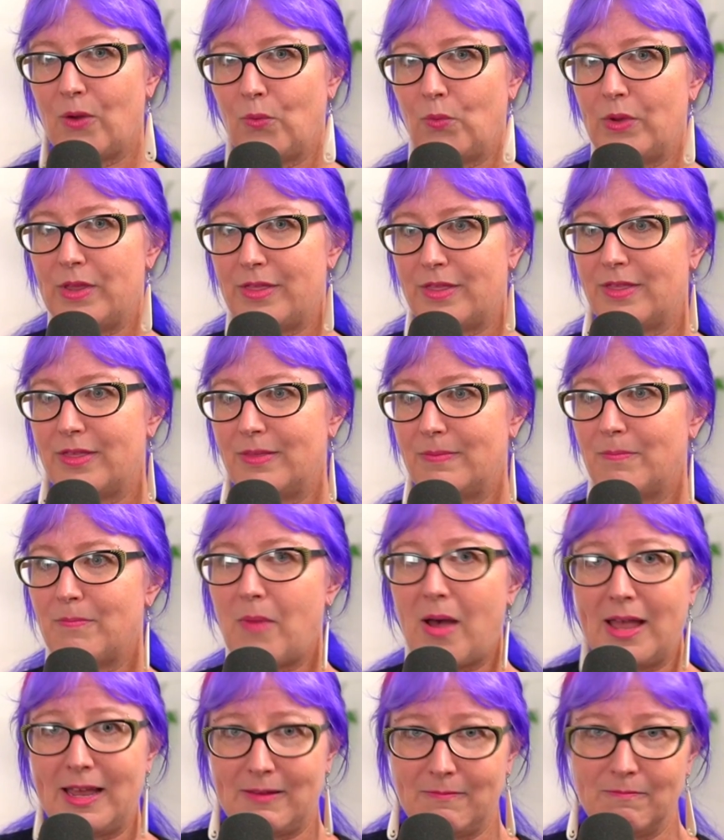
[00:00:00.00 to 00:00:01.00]
with
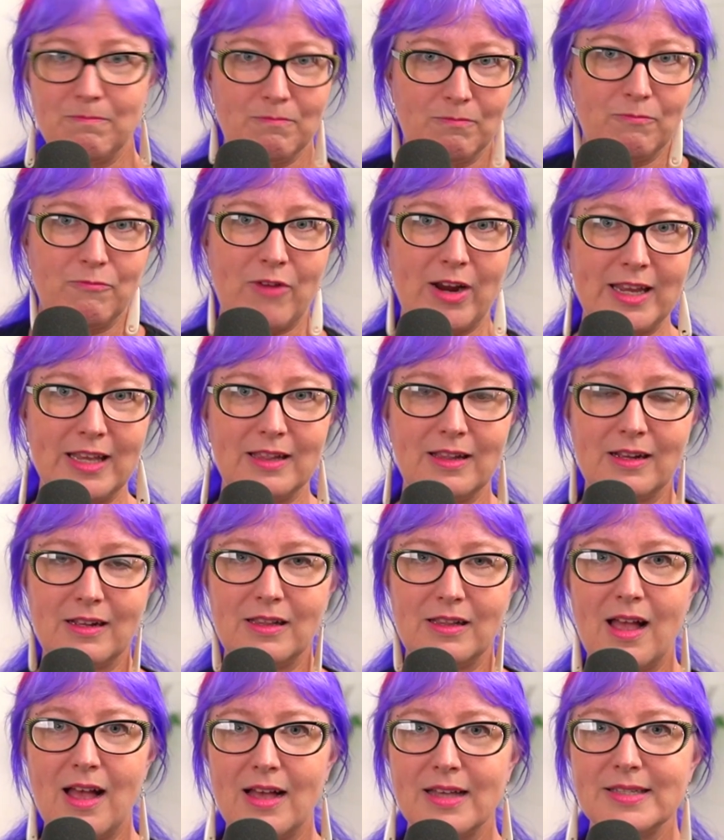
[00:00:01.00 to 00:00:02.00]
my regular
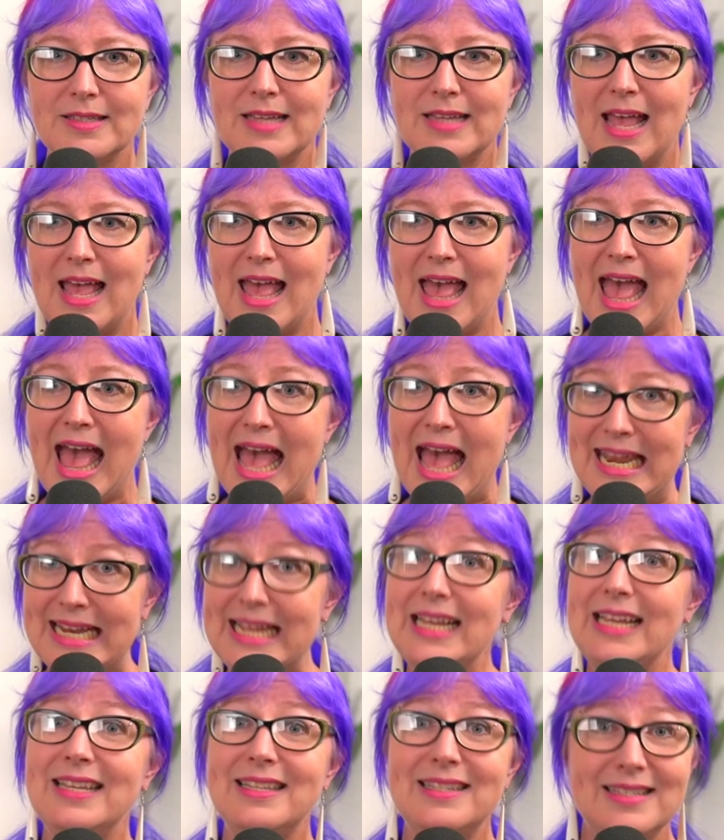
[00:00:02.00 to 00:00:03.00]
class? And
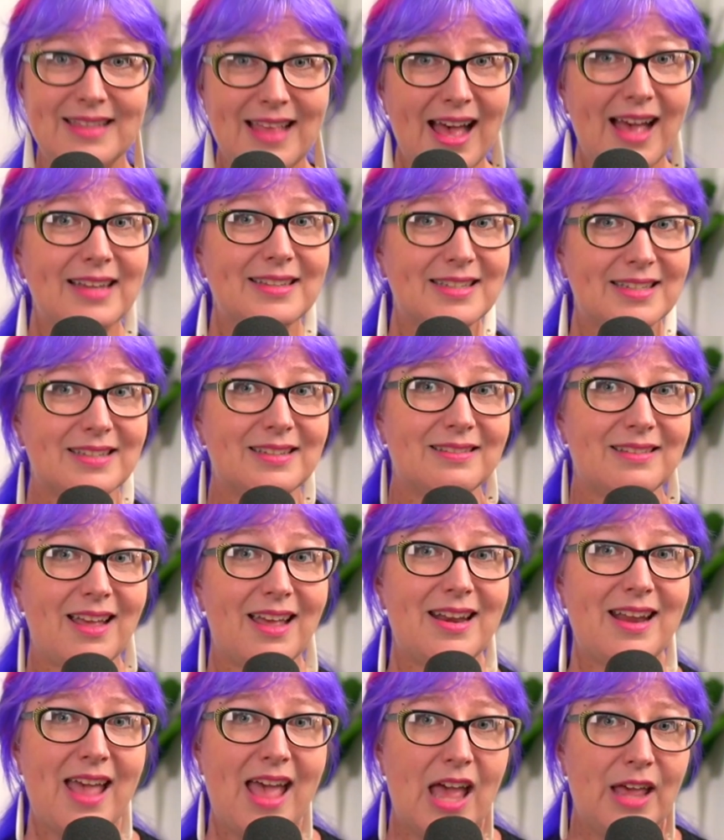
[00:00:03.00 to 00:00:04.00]
is that
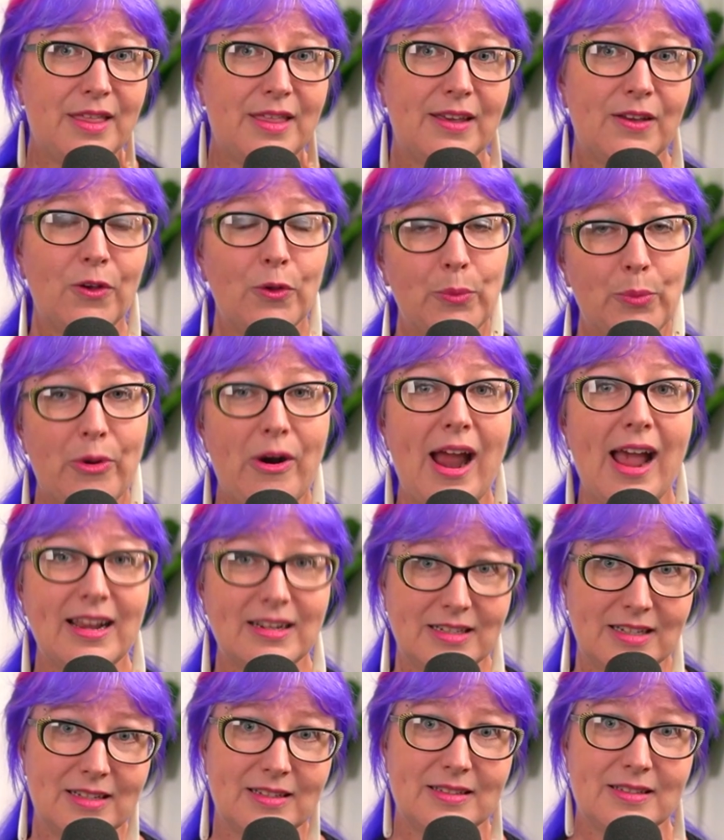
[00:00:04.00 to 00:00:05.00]
an ethical
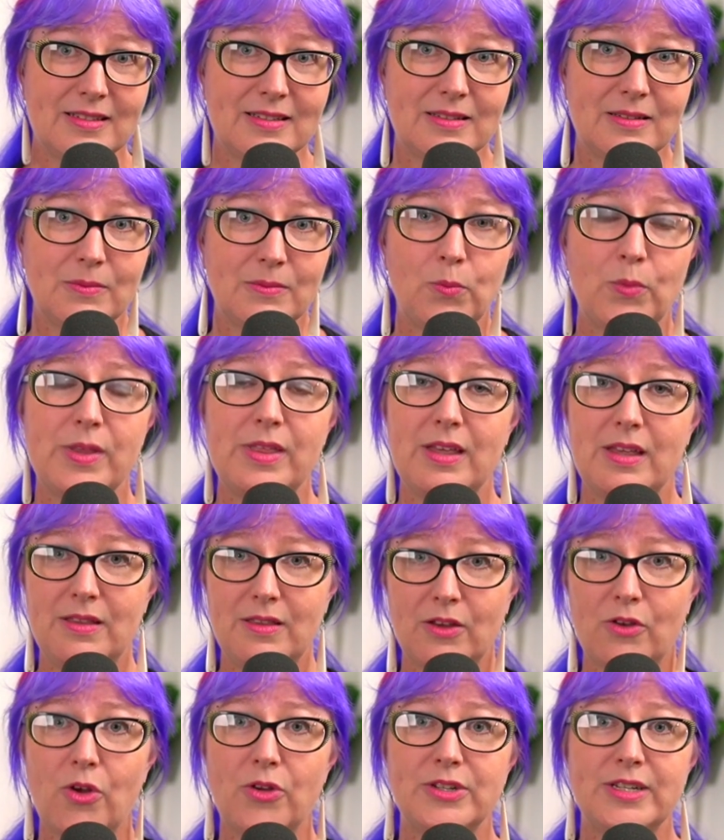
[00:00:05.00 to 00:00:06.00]
practice
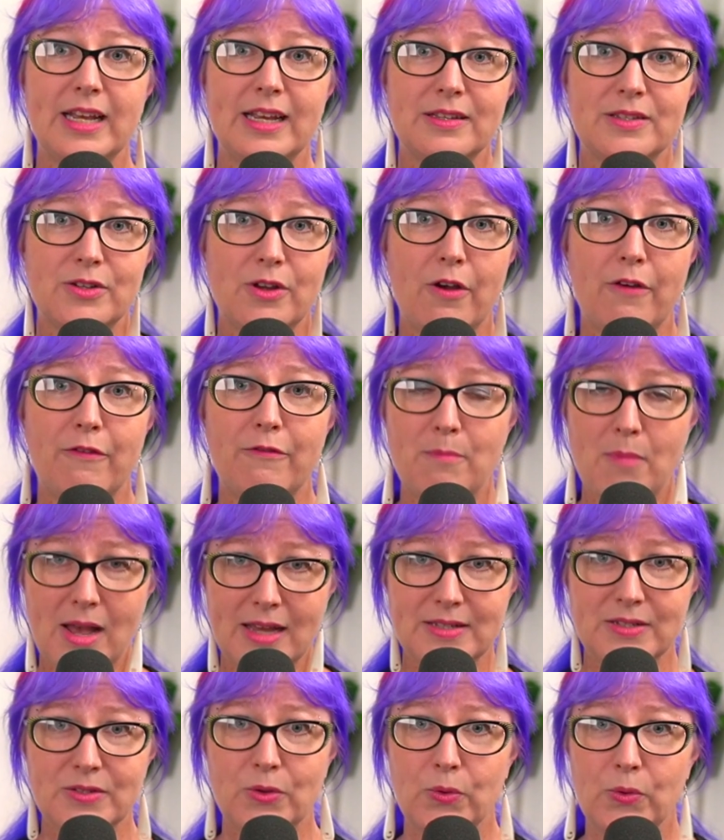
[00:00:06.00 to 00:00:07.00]
within the context of
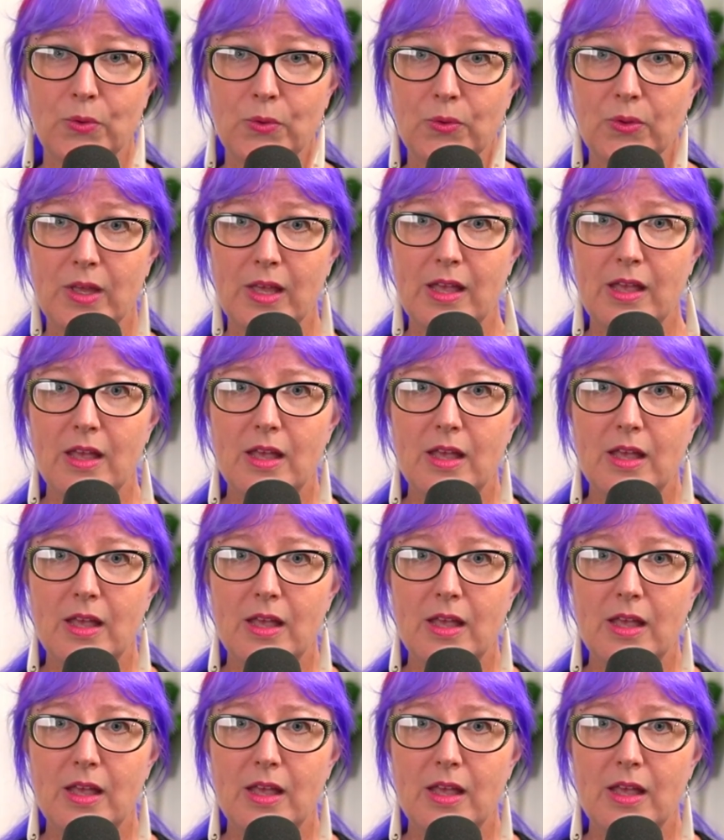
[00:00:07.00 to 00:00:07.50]
my school?